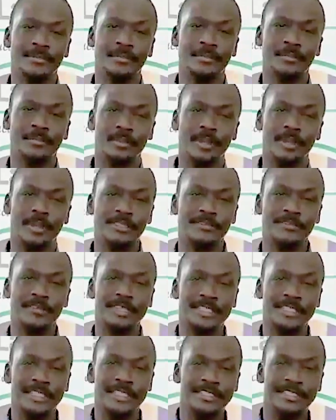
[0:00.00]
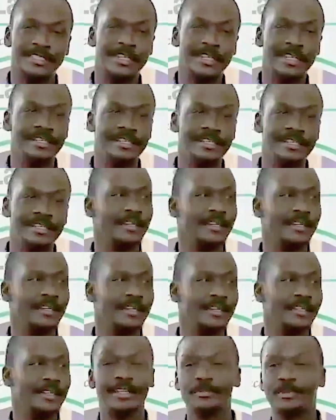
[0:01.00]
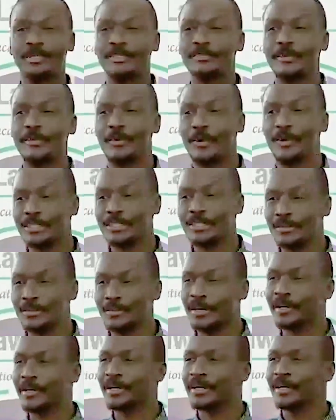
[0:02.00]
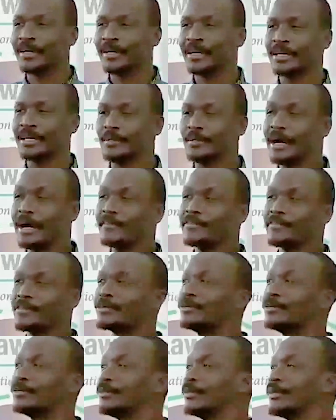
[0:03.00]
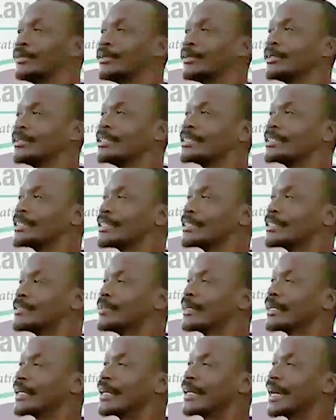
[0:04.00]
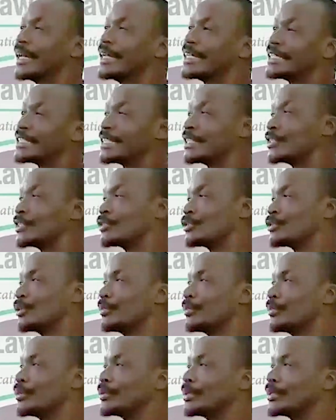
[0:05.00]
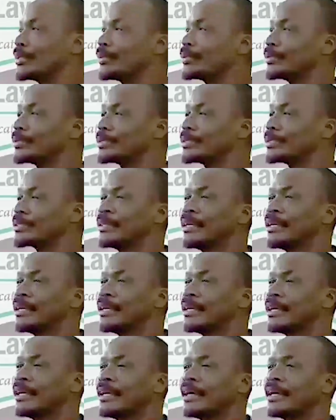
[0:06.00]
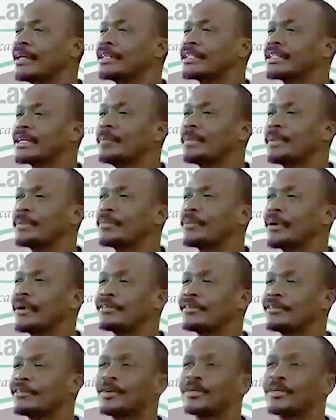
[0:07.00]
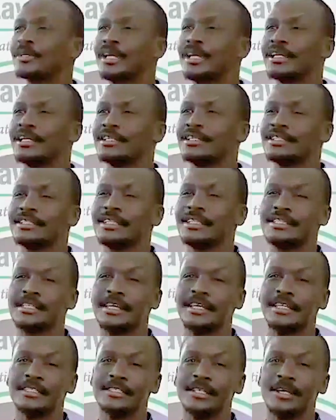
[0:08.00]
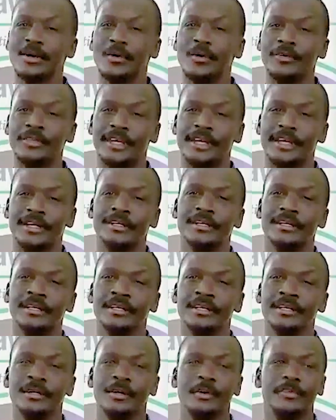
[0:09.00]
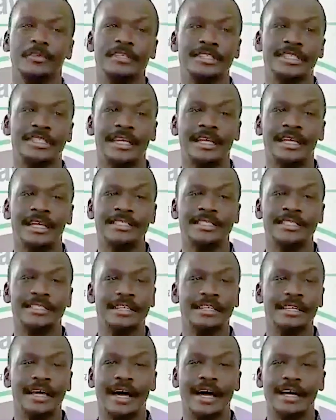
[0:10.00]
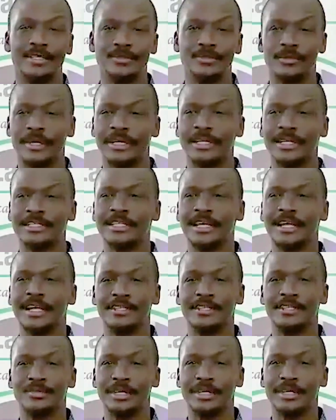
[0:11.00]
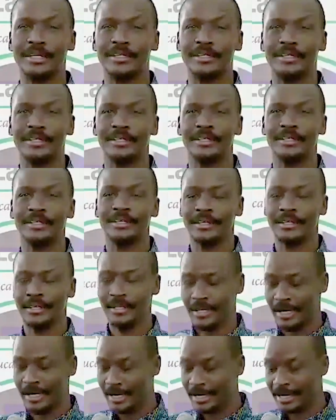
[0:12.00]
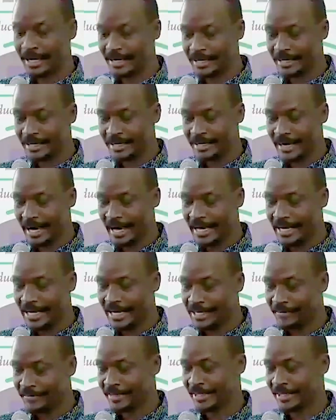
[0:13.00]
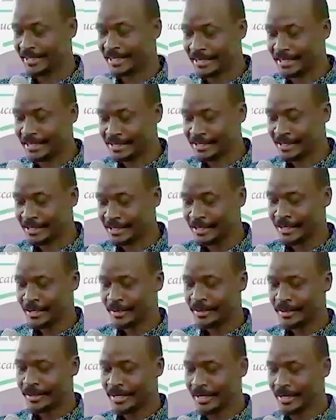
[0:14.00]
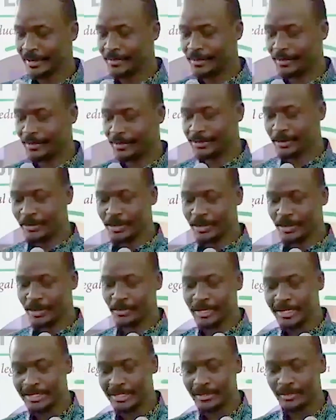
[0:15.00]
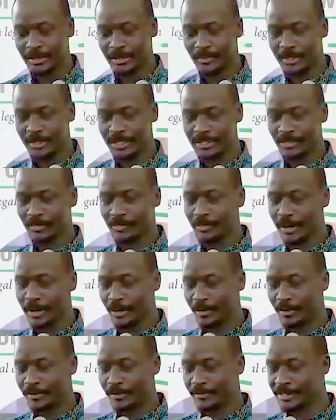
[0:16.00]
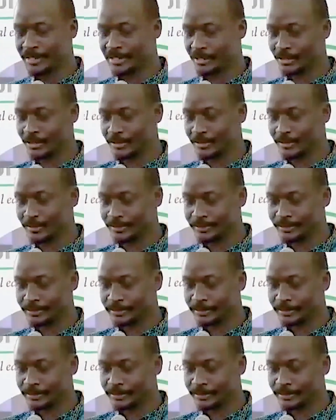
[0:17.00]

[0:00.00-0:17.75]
space of a citizen and the space of a worshiper. And in my view, Jesus is making a distinction between those. And some people have thought that Jesus then is the author of the secular state as we understand it today. Again, I leave it at that uh, because I want to get into the meat of my conversation.